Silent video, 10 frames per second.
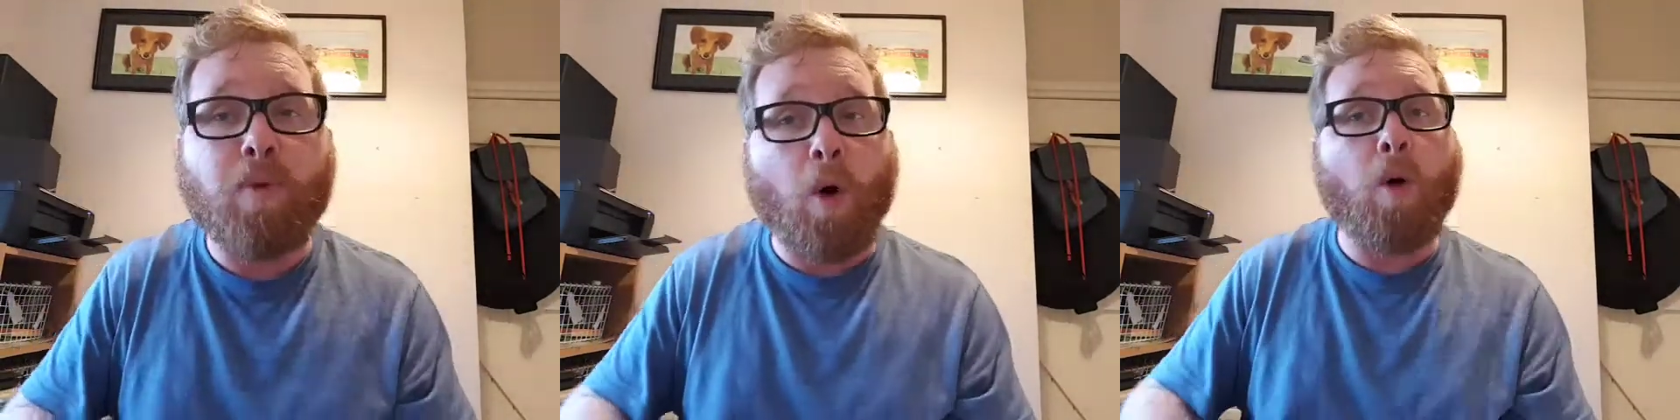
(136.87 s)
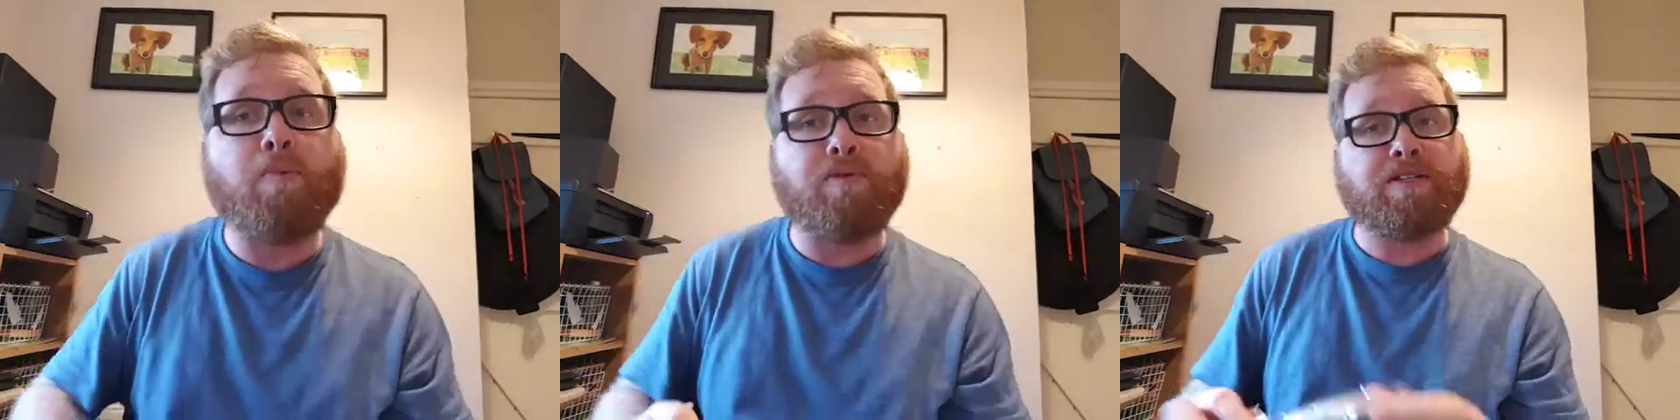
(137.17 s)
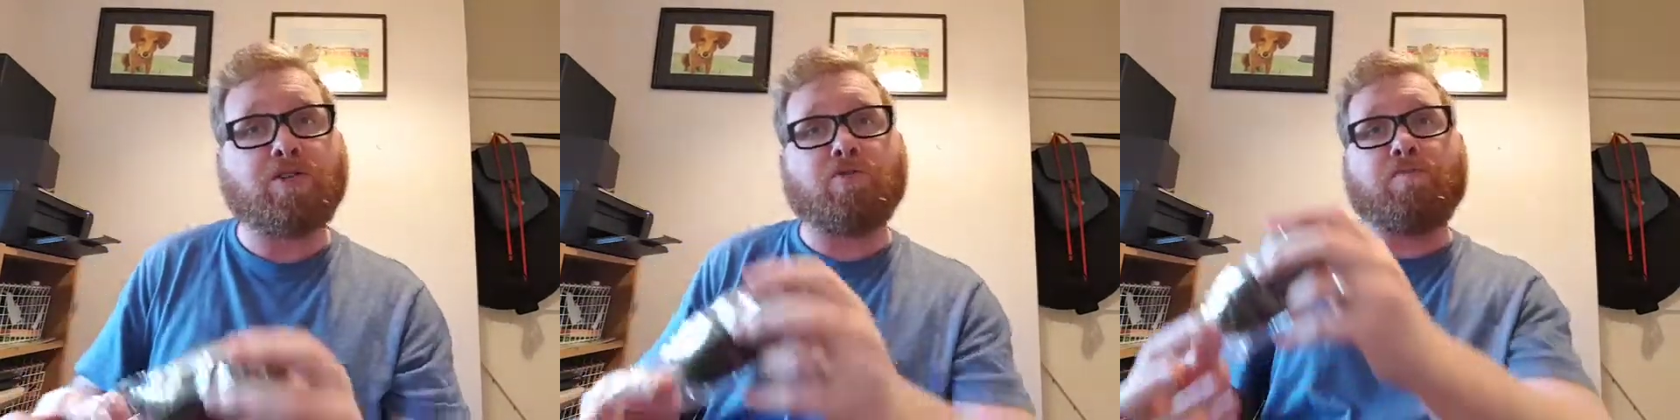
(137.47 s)
boar
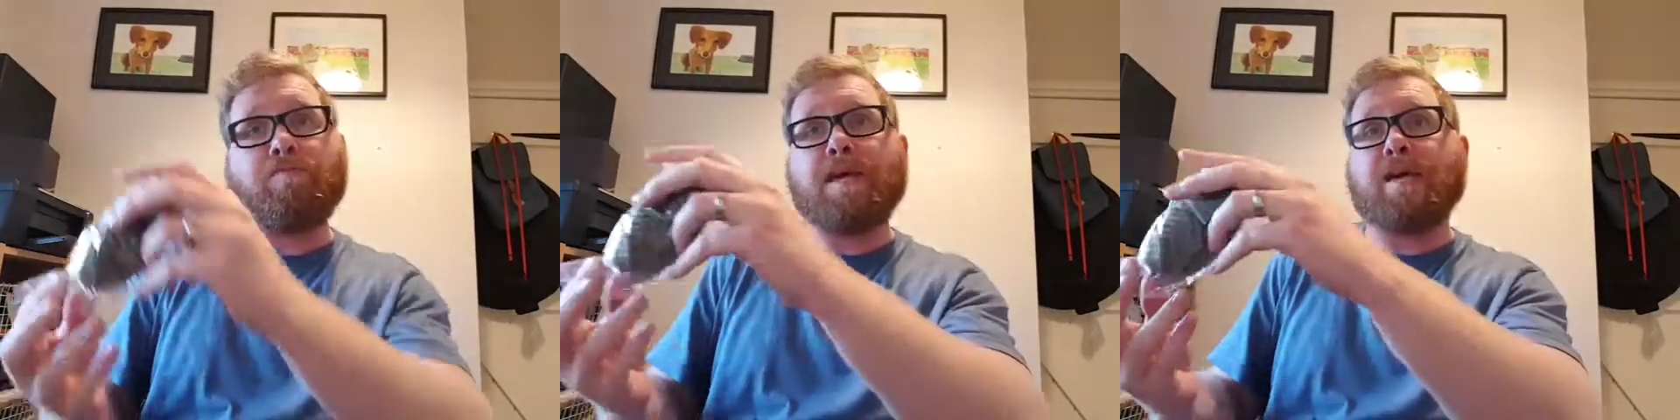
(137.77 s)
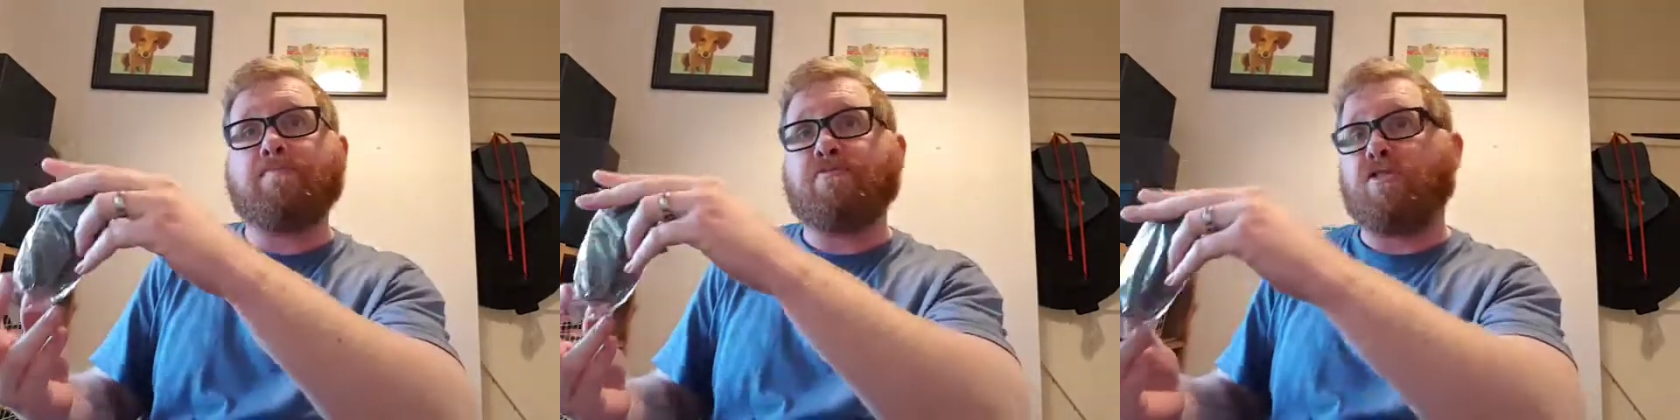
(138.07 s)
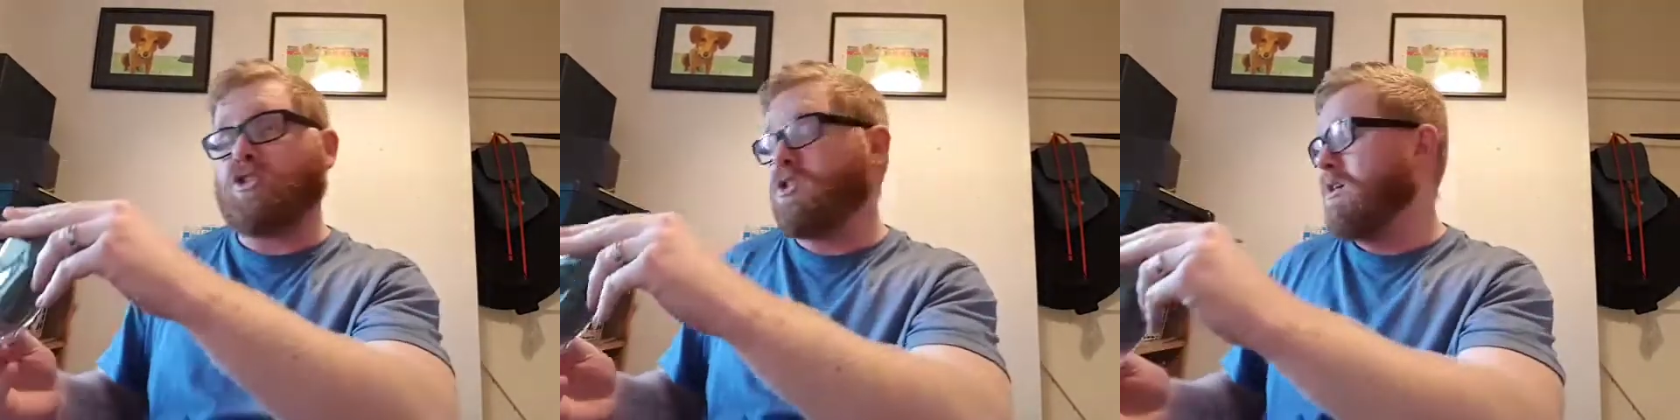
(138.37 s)
bristle beard
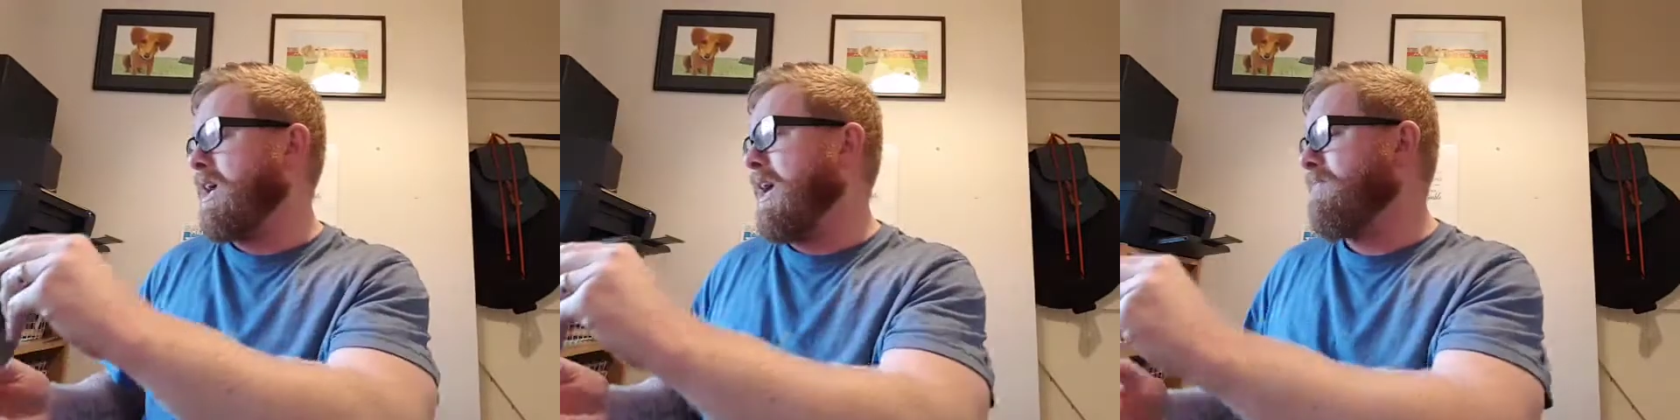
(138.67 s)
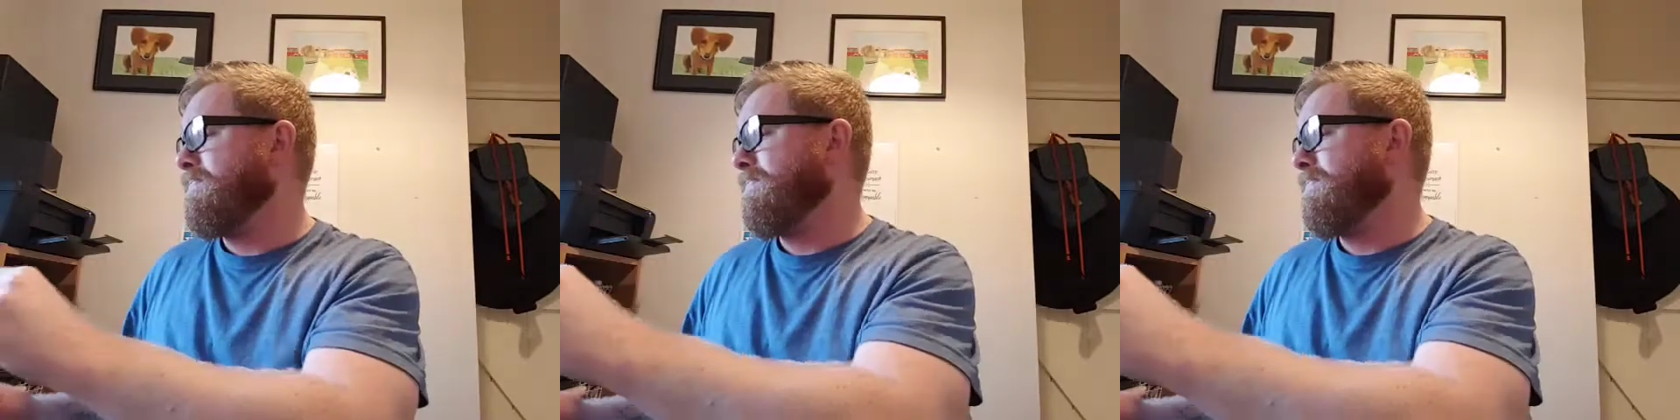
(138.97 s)
brush, okay?